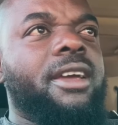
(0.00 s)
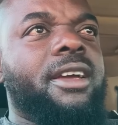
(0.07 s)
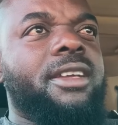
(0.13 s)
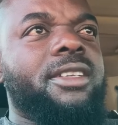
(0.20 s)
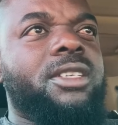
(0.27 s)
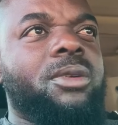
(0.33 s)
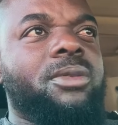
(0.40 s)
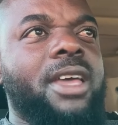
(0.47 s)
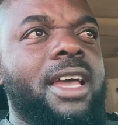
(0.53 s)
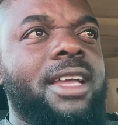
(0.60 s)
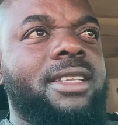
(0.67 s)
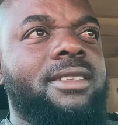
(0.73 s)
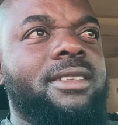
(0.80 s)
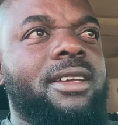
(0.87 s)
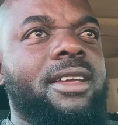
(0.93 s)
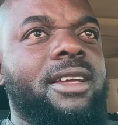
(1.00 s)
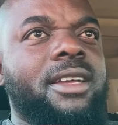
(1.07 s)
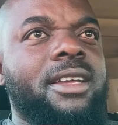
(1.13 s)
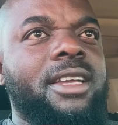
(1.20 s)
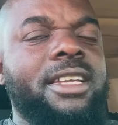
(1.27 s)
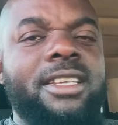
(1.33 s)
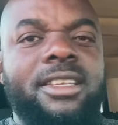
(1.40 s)
so that
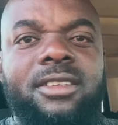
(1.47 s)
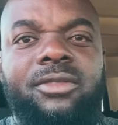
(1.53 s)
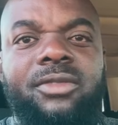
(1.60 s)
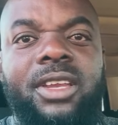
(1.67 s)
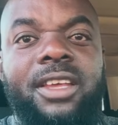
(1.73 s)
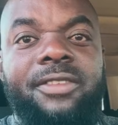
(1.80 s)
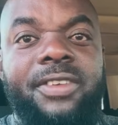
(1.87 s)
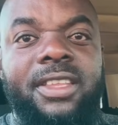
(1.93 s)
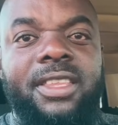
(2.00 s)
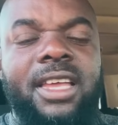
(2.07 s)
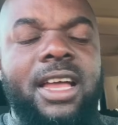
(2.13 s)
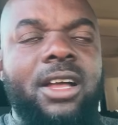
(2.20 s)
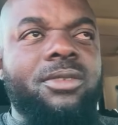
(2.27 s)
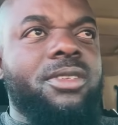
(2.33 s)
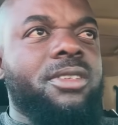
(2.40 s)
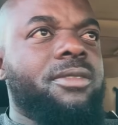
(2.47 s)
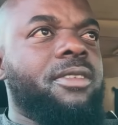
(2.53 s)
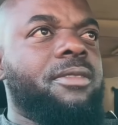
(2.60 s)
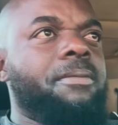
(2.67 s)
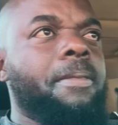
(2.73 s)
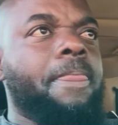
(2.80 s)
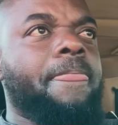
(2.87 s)
it doesn't really affect the house.
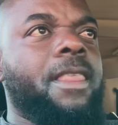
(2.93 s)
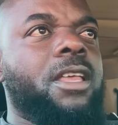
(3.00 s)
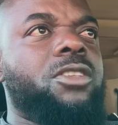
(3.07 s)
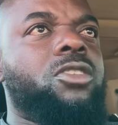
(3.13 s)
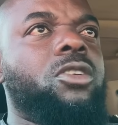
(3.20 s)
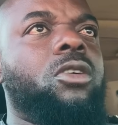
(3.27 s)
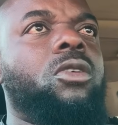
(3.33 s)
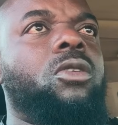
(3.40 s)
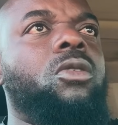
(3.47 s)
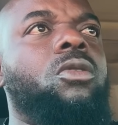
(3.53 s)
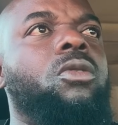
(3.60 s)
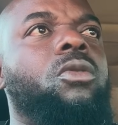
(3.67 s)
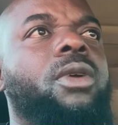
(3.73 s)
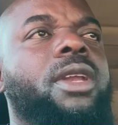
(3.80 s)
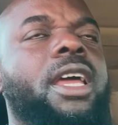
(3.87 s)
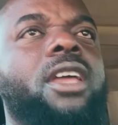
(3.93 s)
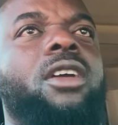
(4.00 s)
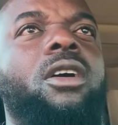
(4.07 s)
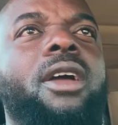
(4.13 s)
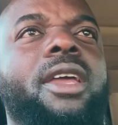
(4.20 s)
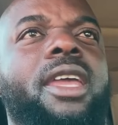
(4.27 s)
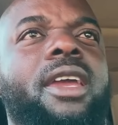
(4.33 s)
So when I
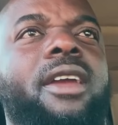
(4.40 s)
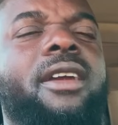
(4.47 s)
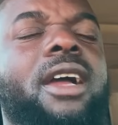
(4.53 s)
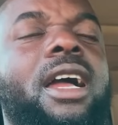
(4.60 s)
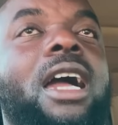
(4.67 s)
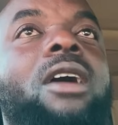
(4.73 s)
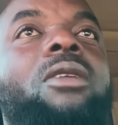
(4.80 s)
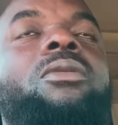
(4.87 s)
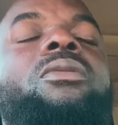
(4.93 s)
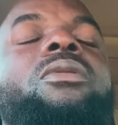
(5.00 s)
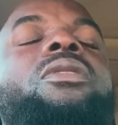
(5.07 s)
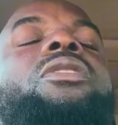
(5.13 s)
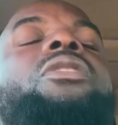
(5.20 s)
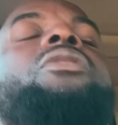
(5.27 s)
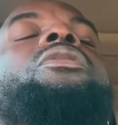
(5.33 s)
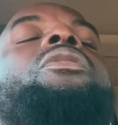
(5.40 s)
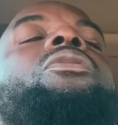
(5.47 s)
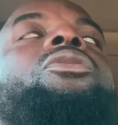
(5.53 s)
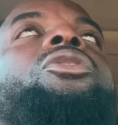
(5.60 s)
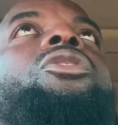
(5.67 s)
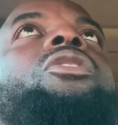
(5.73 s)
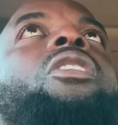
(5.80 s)
got here, I was so
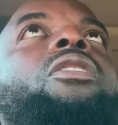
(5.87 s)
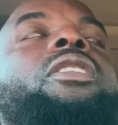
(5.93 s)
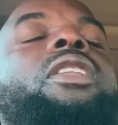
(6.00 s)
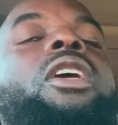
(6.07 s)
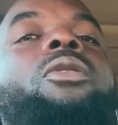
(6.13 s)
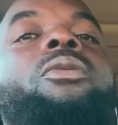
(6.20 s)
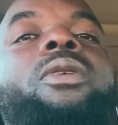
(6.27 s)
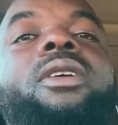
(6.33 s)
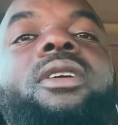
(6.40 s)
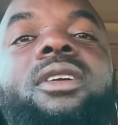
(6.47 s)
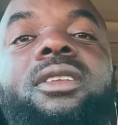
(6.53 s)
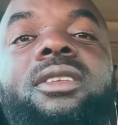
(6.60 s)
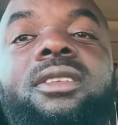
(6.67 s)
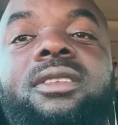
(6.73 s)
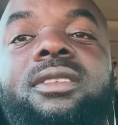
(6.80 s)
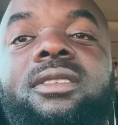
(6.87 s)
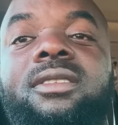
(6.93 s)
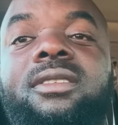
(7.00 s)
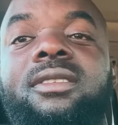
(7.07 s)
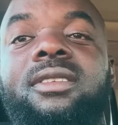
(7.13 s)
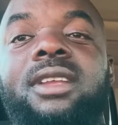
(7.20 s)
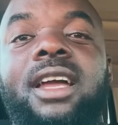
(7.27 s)
shocked.
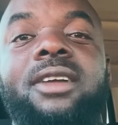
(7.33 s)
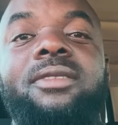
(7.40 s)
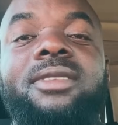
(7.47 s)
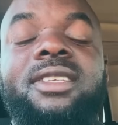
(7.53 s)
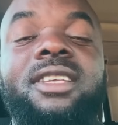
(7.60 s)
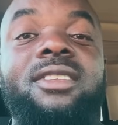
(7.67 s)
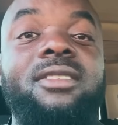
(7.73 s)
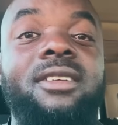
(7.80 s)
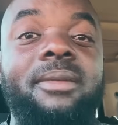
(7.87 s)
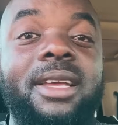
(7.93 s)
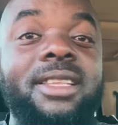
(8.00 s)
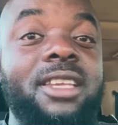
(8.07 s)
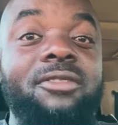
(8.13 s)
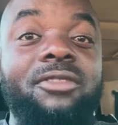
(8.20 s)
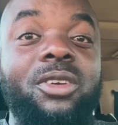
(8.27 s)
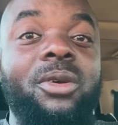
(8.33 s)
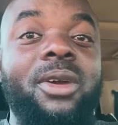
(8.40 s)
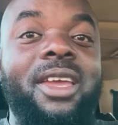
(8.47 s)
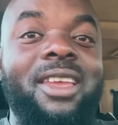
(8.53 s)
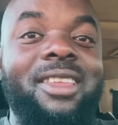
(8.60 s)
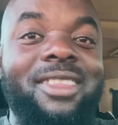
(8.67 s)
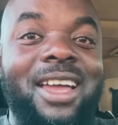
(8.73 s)
I could see termites everywhere
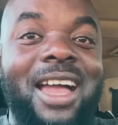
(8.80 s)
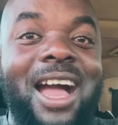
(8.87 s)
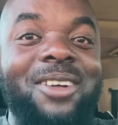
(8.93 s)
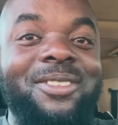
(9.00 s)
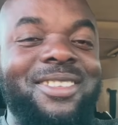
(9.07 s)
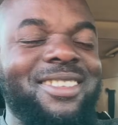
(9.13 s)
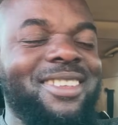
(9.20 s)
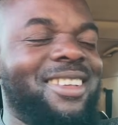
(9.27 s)
in the house.